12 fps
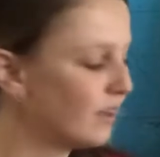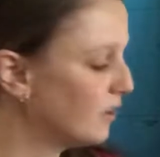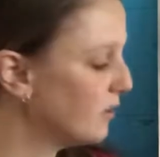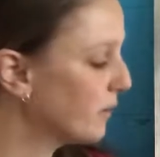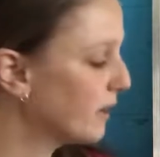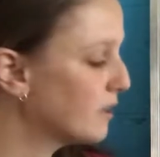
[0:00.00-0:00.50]

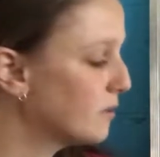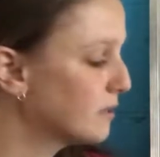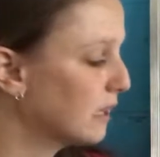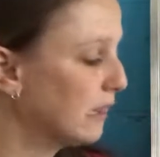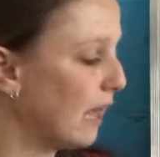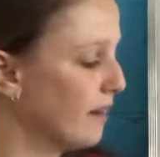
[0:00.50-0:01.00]
You can use
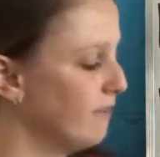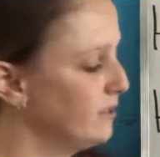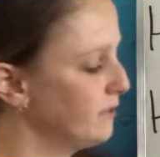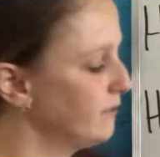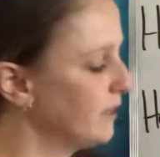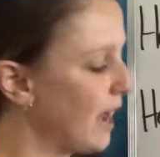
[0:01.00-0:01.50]
a lot of
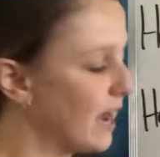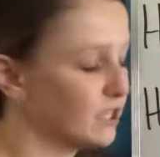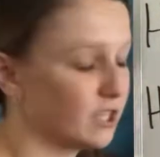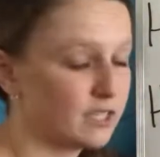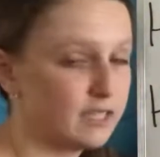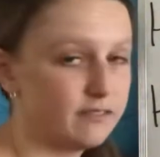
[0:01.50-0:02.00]
different
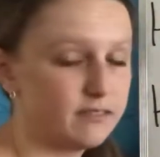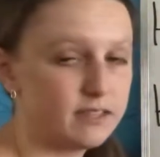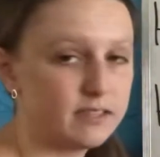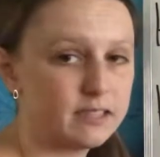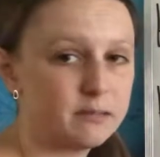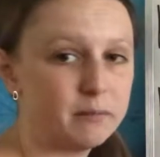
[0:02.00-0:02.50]
adjectives
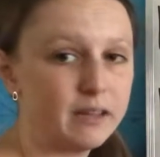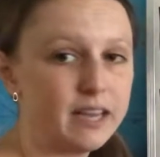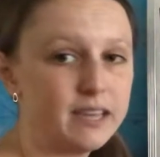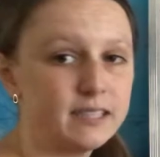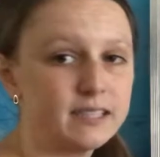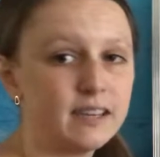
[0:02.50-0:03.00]
in this
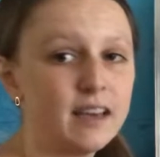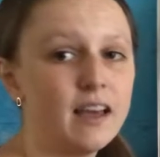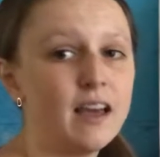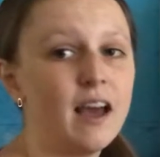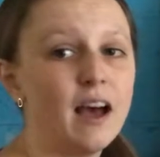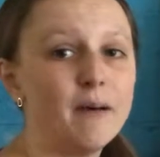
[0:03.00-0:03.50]
place.
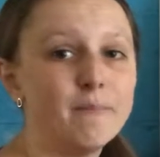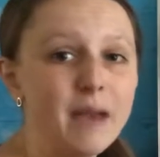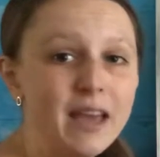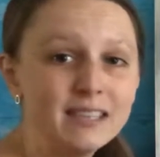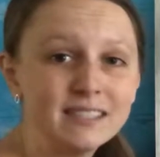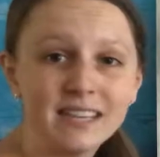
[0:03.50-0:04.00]

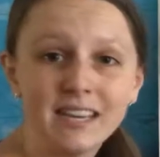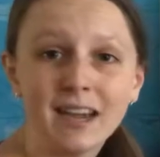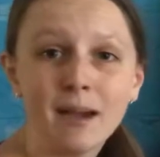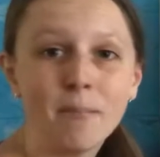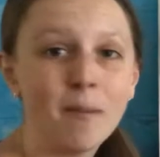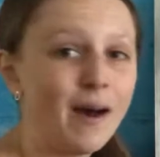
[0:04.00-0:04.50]

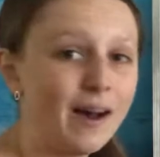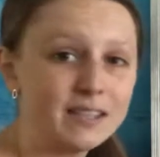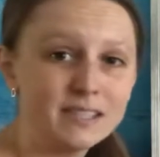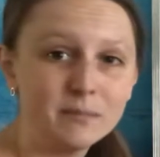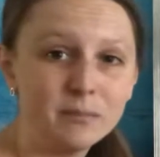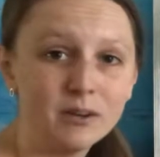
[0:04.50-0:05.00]
Amazing,
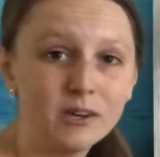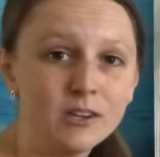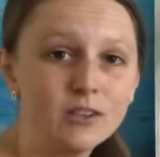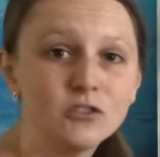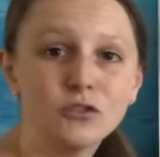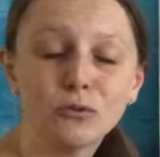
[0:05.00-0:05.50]

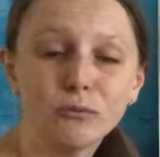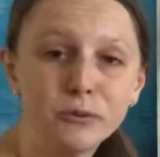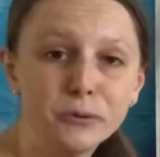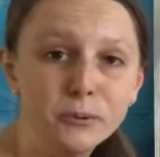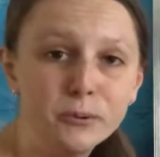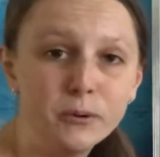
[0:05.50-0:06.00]
possible,
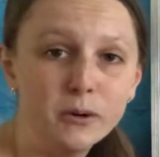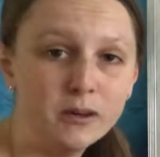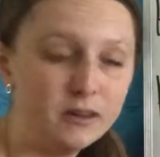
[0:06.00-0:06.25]
true,